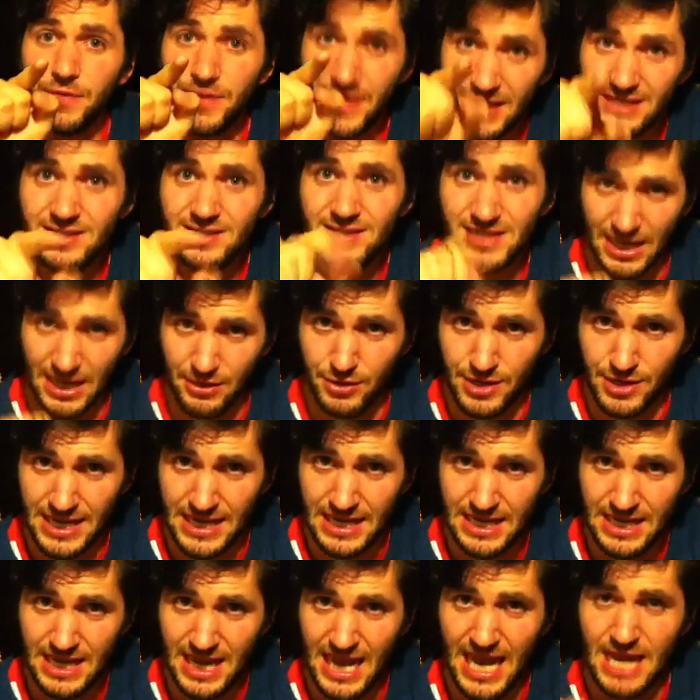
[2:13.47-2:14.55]
this
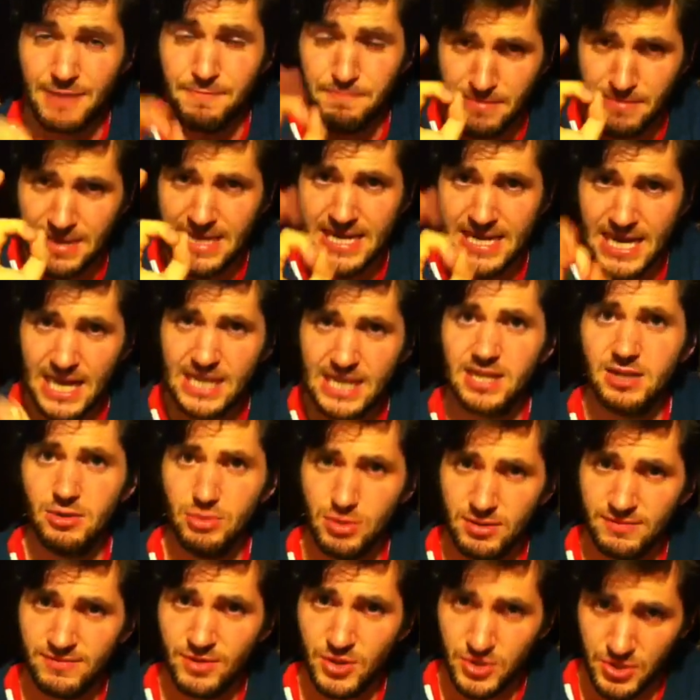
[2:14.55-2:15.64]
Saturday at midnight
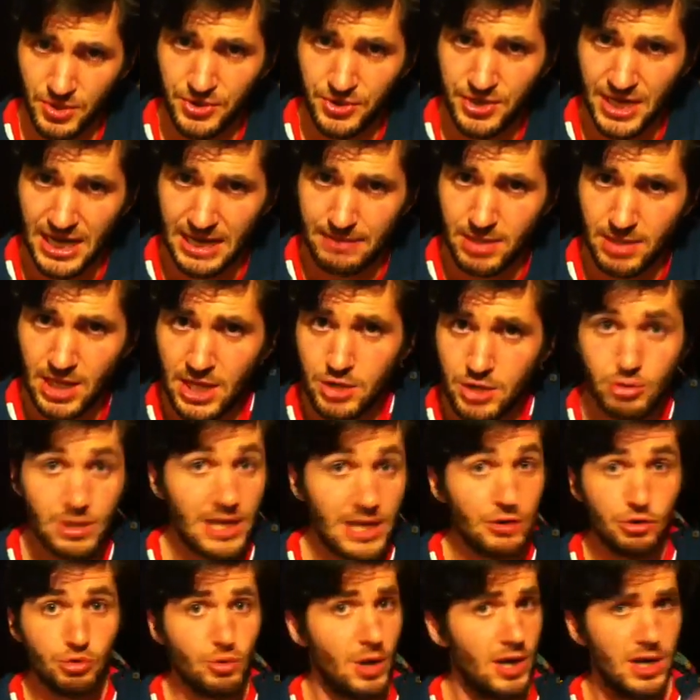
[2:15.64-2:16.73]
universal time. You
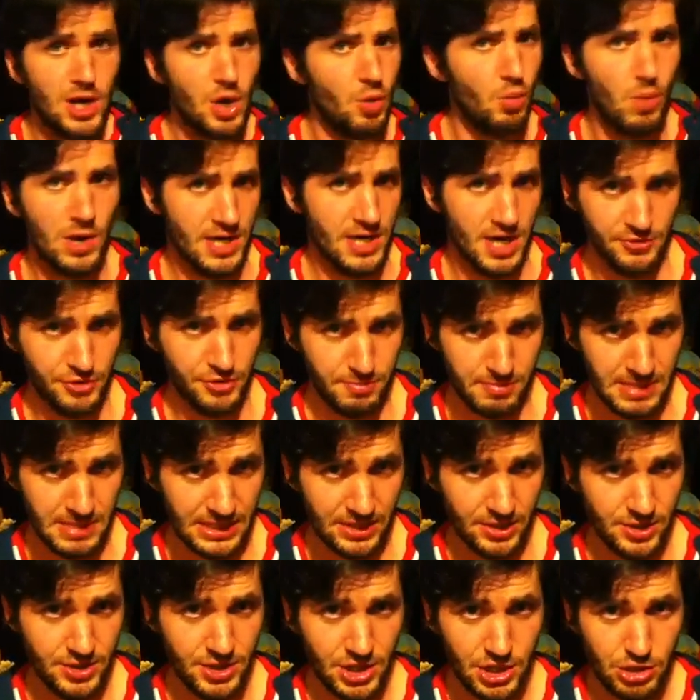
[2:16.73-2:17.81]
can run a 100
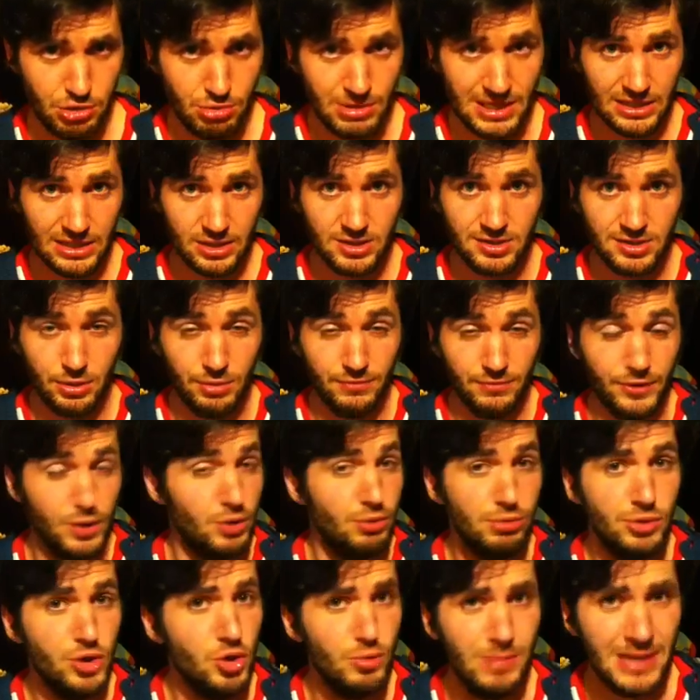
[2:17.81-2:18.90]
meters, you can solve a
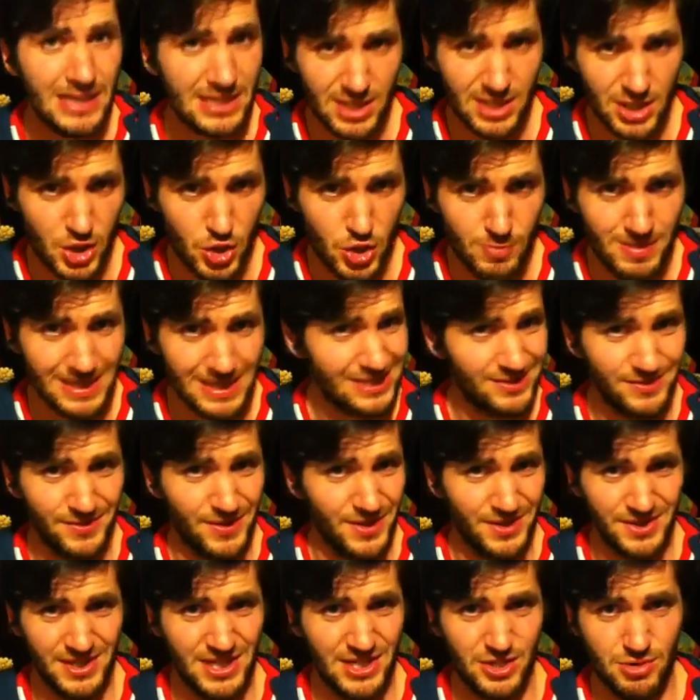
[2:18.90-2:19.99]
Rubik's Cube as
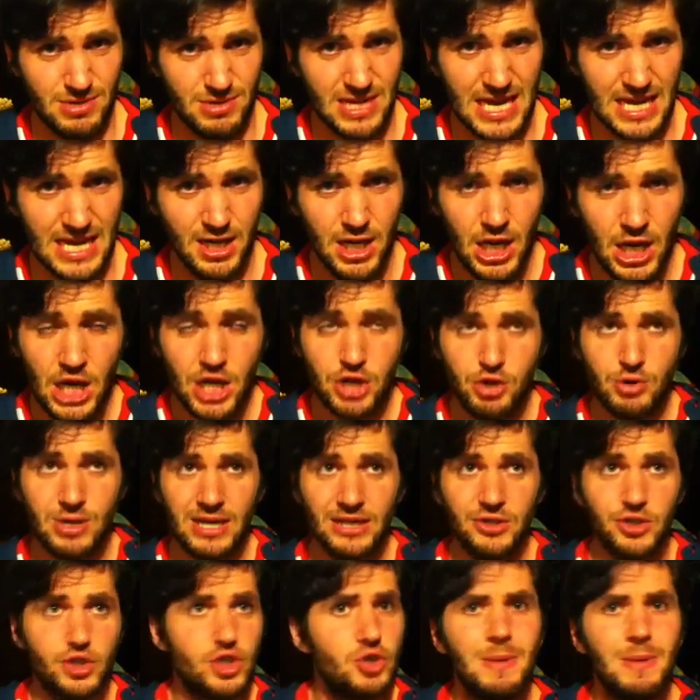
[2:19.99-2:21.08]
fast as you
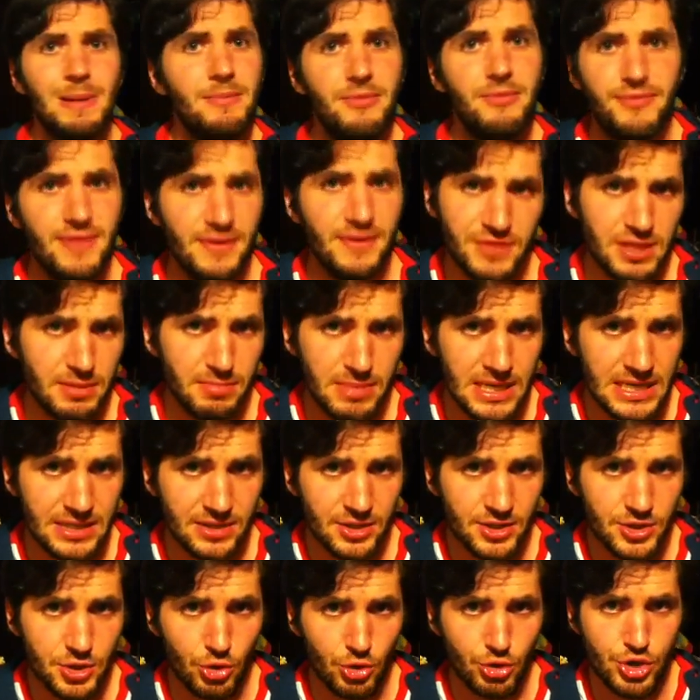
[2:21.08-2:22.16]
can swim 50
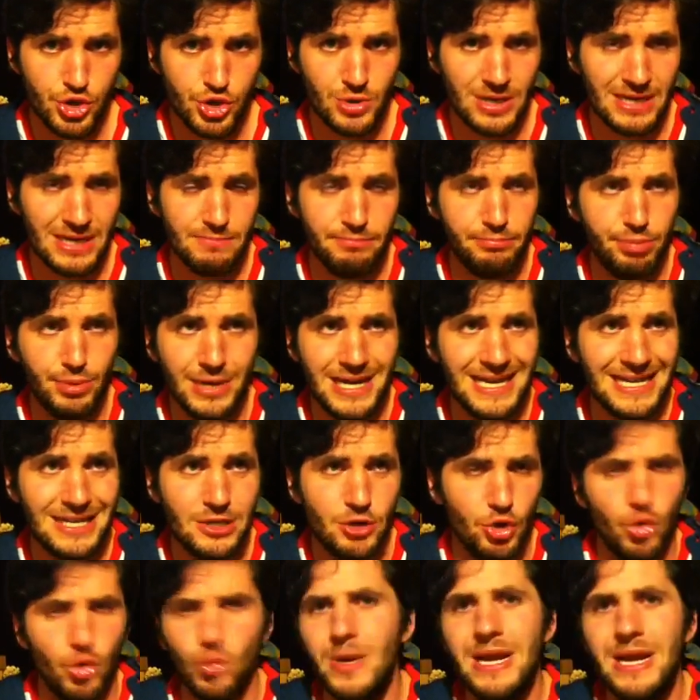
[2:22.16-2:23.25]
meters, or you can
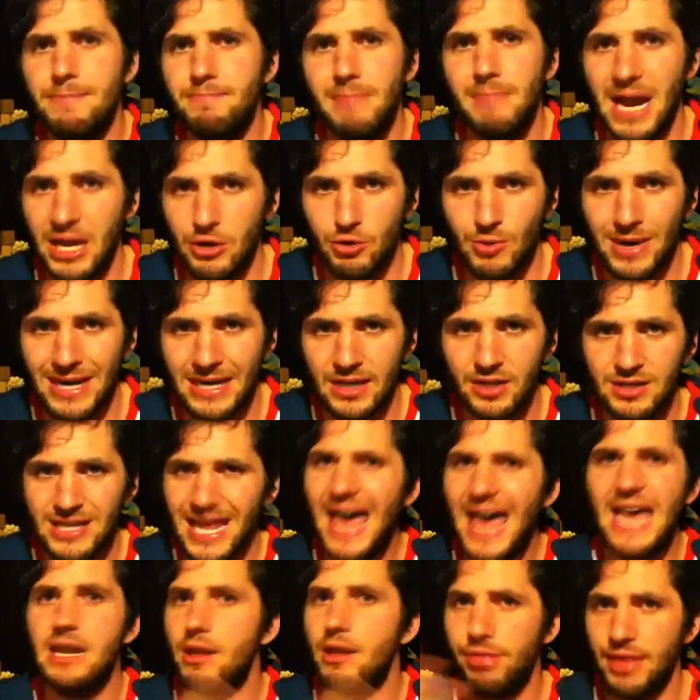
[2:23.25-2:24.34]
break your Winmine record,
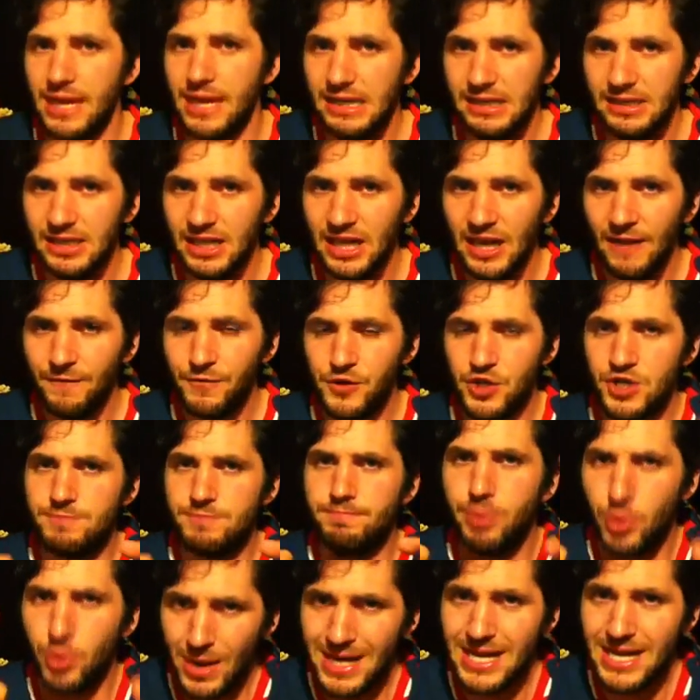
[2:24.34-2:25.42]
anything.
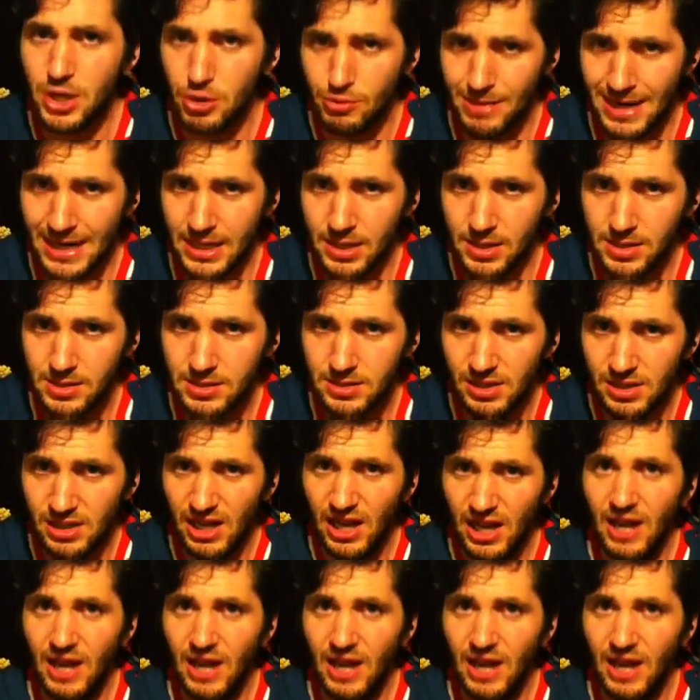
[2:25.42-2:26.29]
Just break a record